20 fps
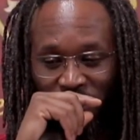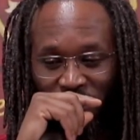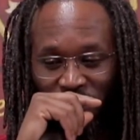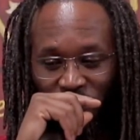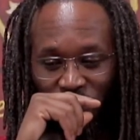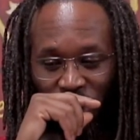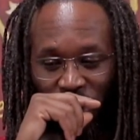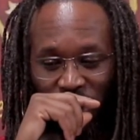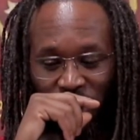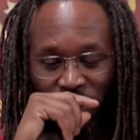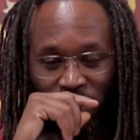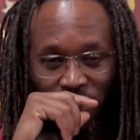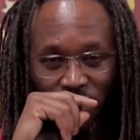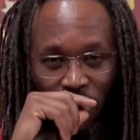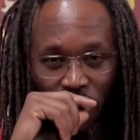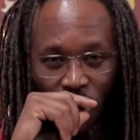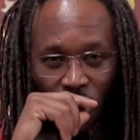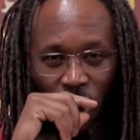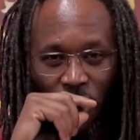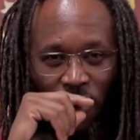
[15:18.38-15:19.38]
right?
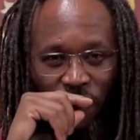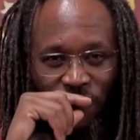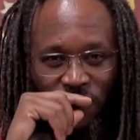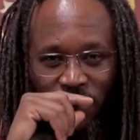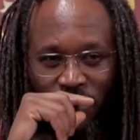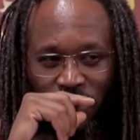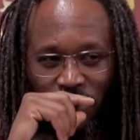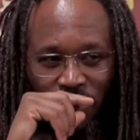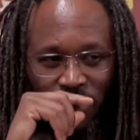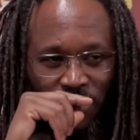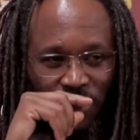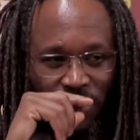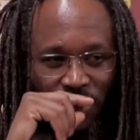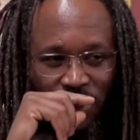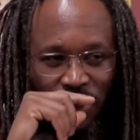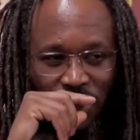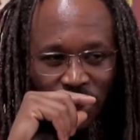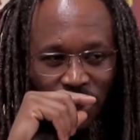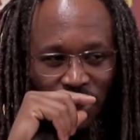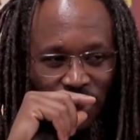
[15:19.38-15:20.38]
Often
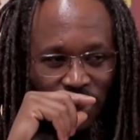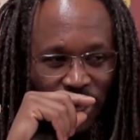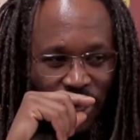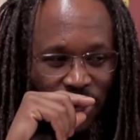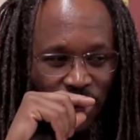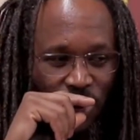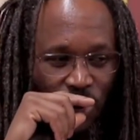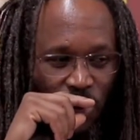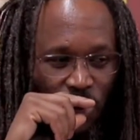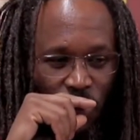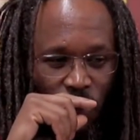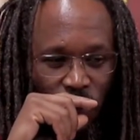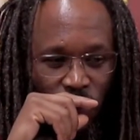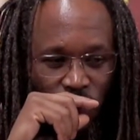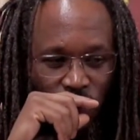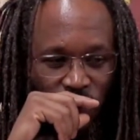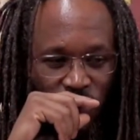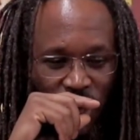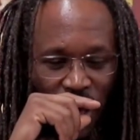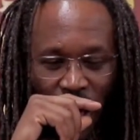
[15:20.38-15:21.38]
they go
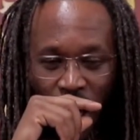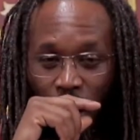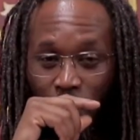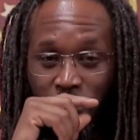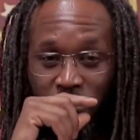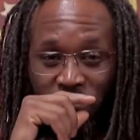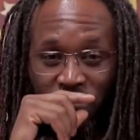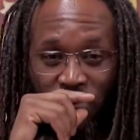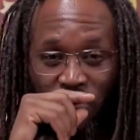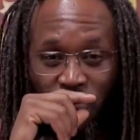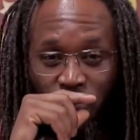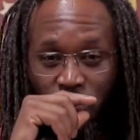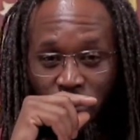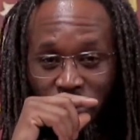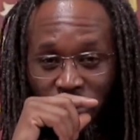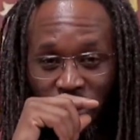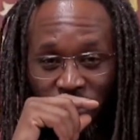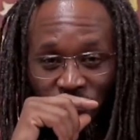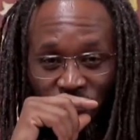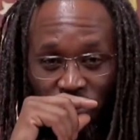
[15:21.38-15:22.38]
the opposite of
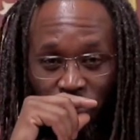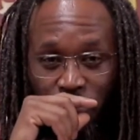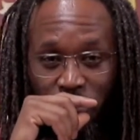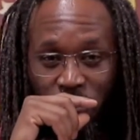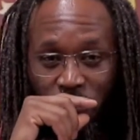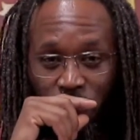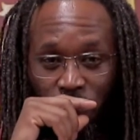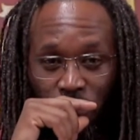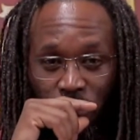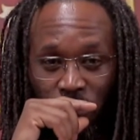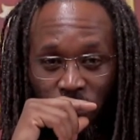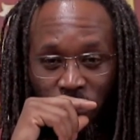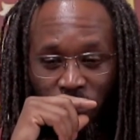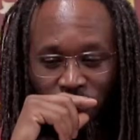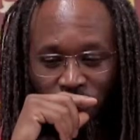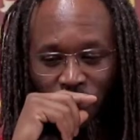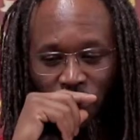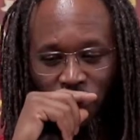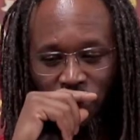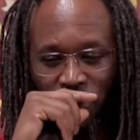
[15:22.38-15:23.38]
where they should be going.
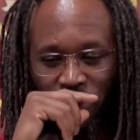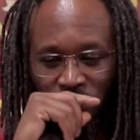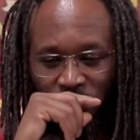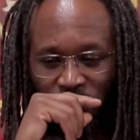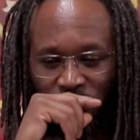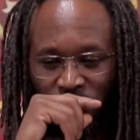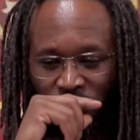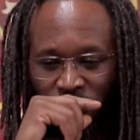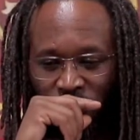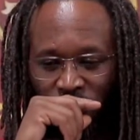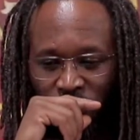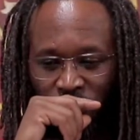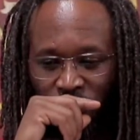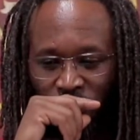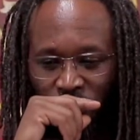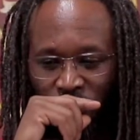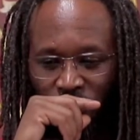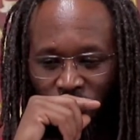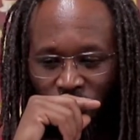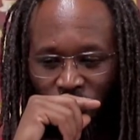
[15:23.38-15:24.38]
You know this,
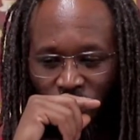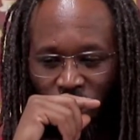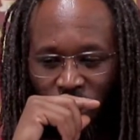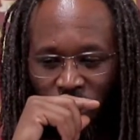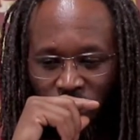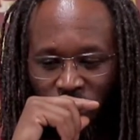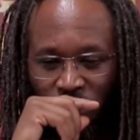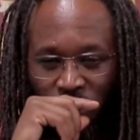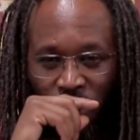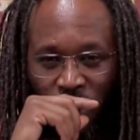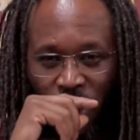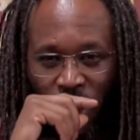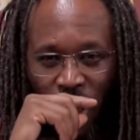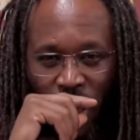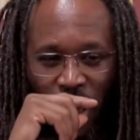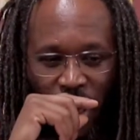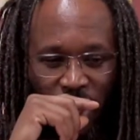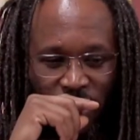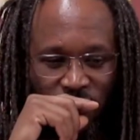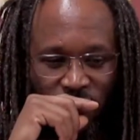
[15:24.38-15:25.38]
right?
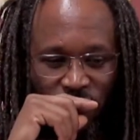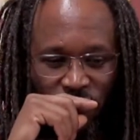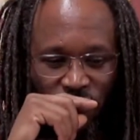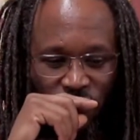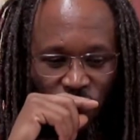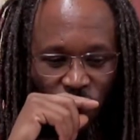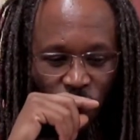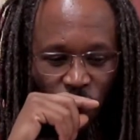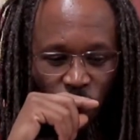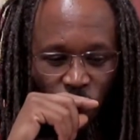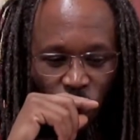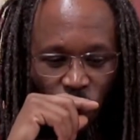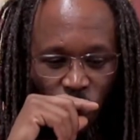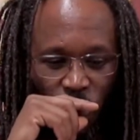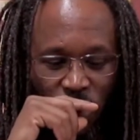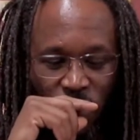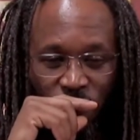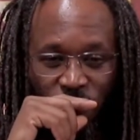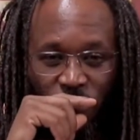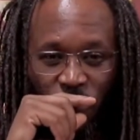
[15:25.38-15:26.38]
And so
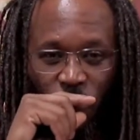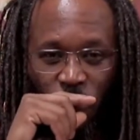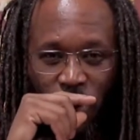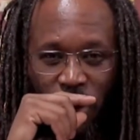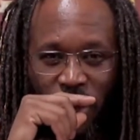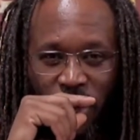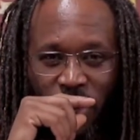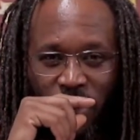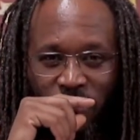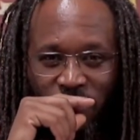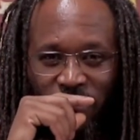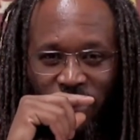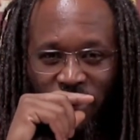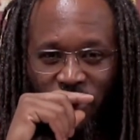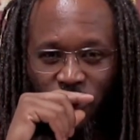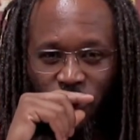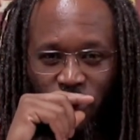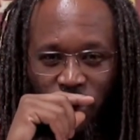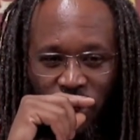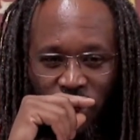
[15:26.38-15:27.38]
one of the ways that
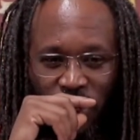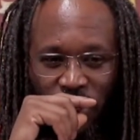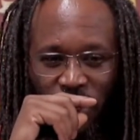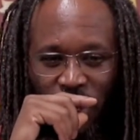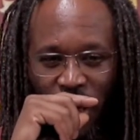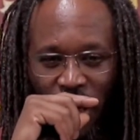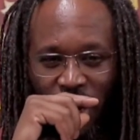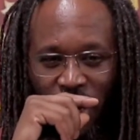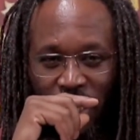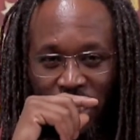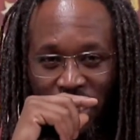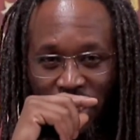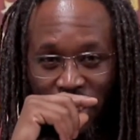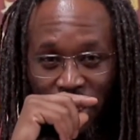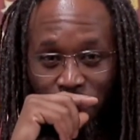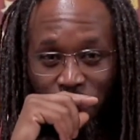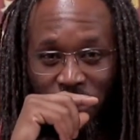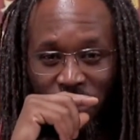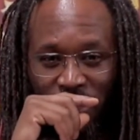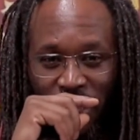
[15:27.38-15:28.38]
you can kind of
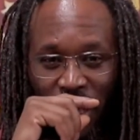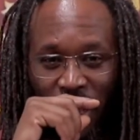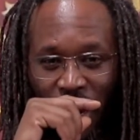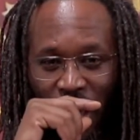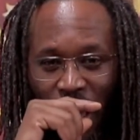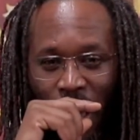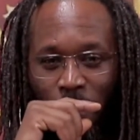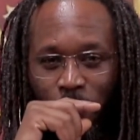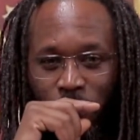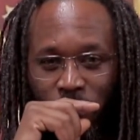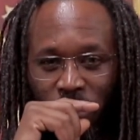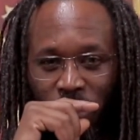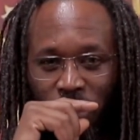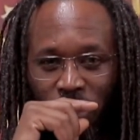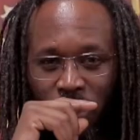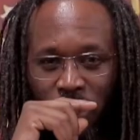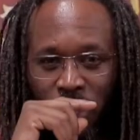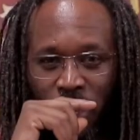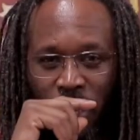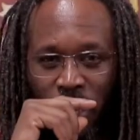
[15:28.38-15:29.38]
limit that
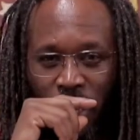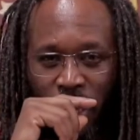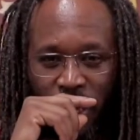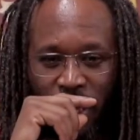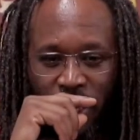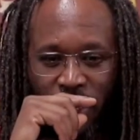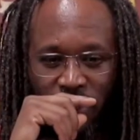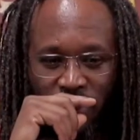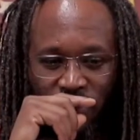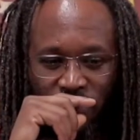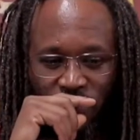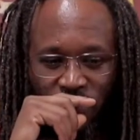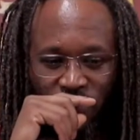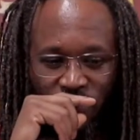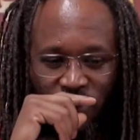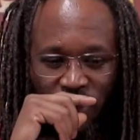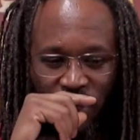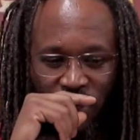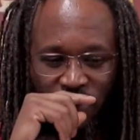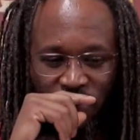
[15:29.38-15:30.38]
happening
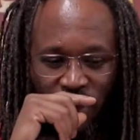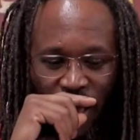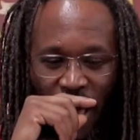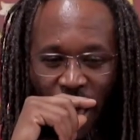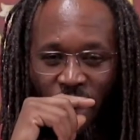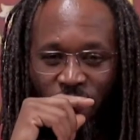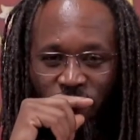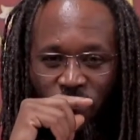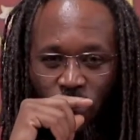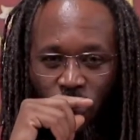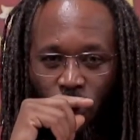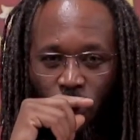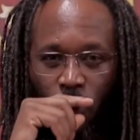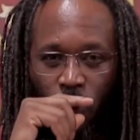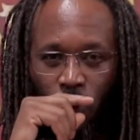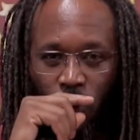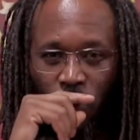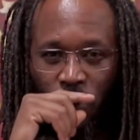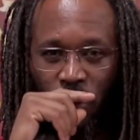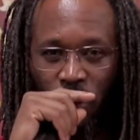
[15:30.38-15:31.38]
is have a
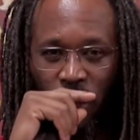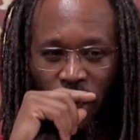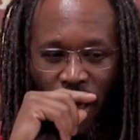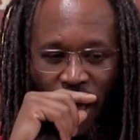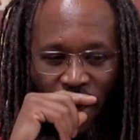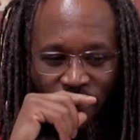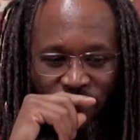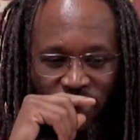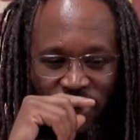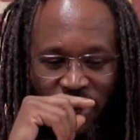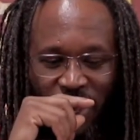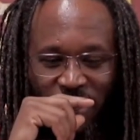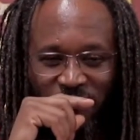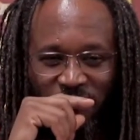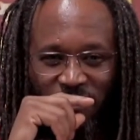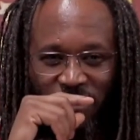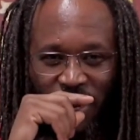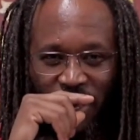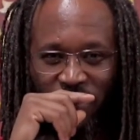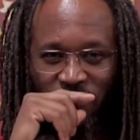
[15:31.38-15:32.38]
goal, have a
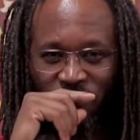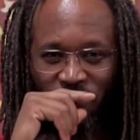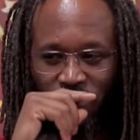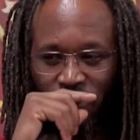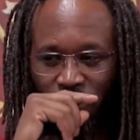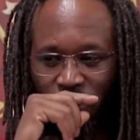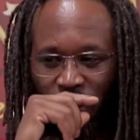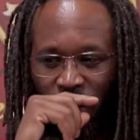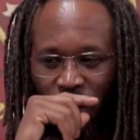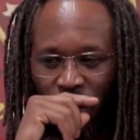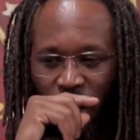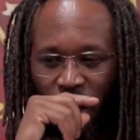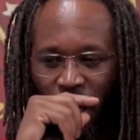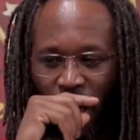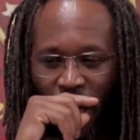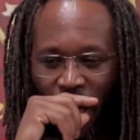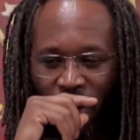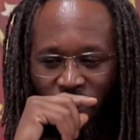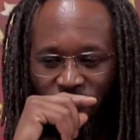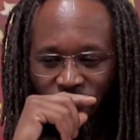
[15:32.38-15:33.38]
destination,
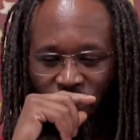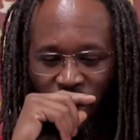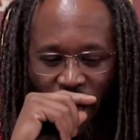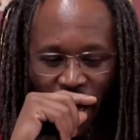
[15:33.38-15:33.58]
have